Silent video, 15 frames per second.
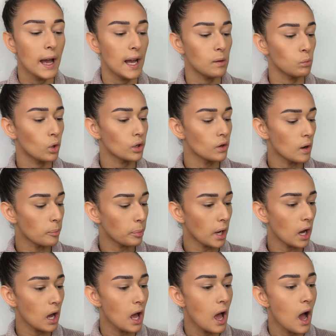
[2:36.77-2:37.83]
and whatnot.
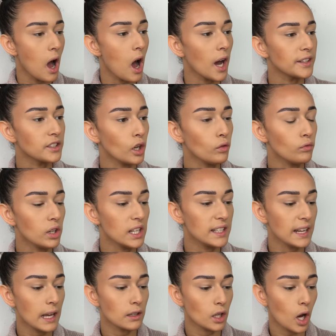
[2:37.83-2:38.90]
But I don't really
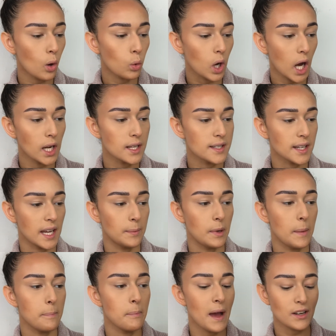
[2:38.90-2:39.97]
get the whole colour scheme.
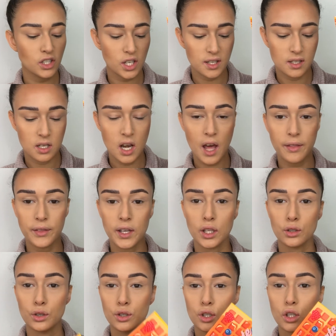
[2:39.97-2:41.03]
It matches
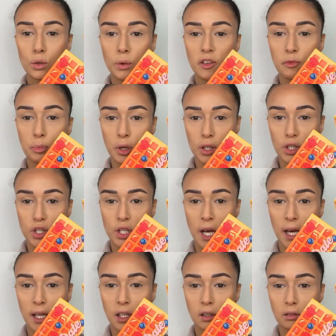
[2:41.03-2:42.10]
nothing to do with brunch
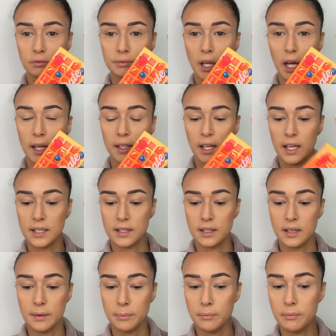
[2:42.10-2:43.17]
date. Like, it
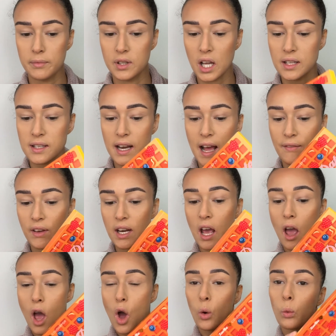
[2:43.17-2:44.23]
doesn't have any.
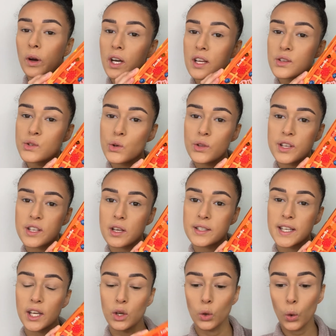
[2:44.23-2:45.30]
When I saw this, I was
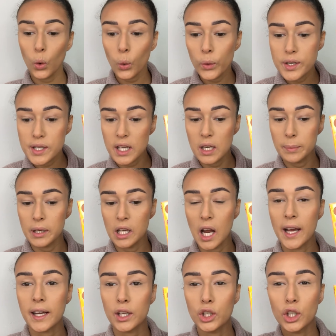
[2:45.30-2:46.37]
thinking, oh, it's going to be
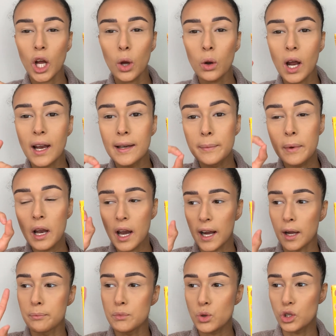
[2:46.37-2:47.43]
like, you know,
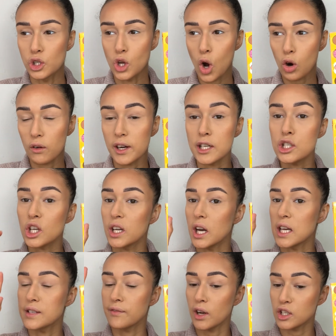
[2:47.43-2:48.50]
like a muted orange, a
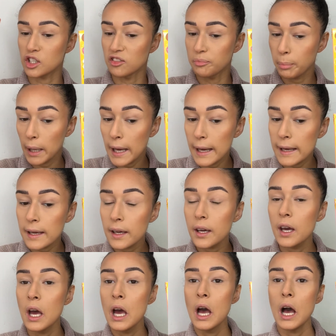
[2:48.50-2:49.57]
nice flush of
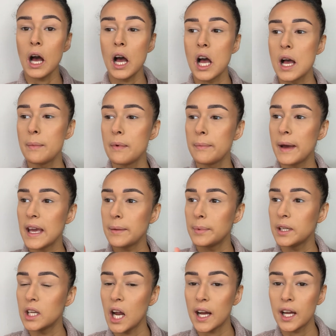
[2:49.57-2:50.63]
pink,
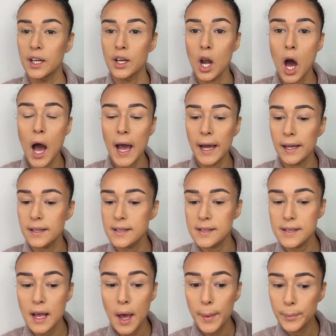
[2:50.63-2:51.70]
maybe like a
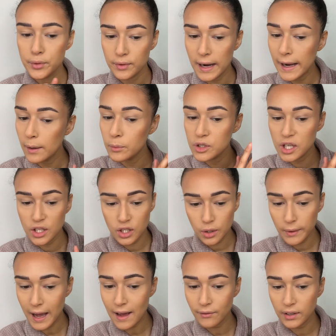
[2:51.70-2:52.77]
nice brown, which they
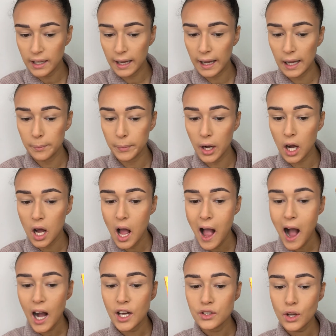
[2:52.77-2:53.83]
do have in here. But
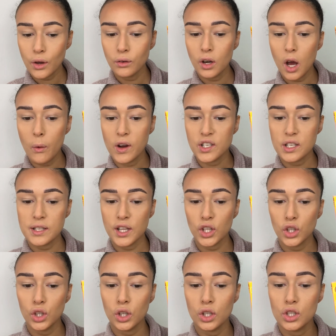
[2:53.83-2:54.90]
I don't know. I just
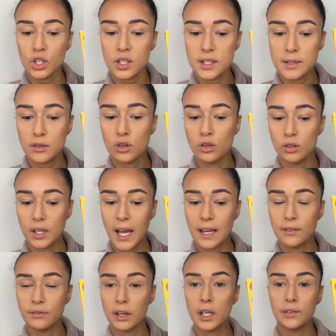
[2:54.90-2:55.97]
think you can just
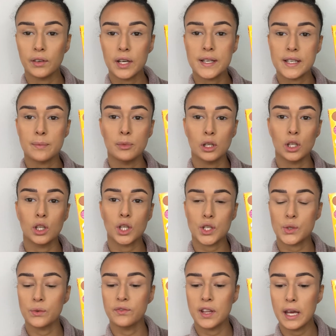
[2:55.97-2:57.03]
create very, very similar
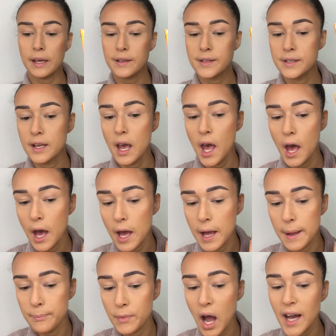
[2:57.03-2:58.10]
looks with this.
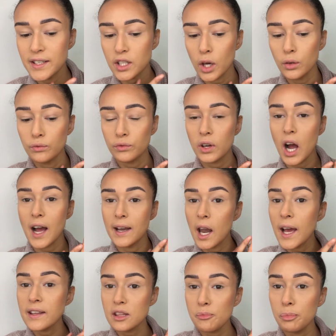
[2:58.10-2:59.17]
I
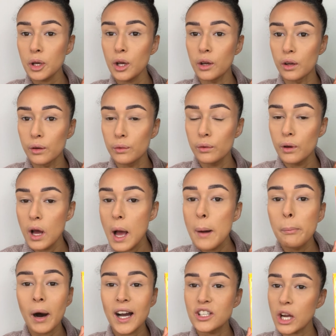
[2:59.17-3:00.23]
like the blue,
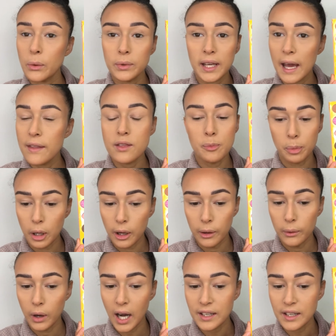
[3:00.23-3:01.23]
but I don't get the blue.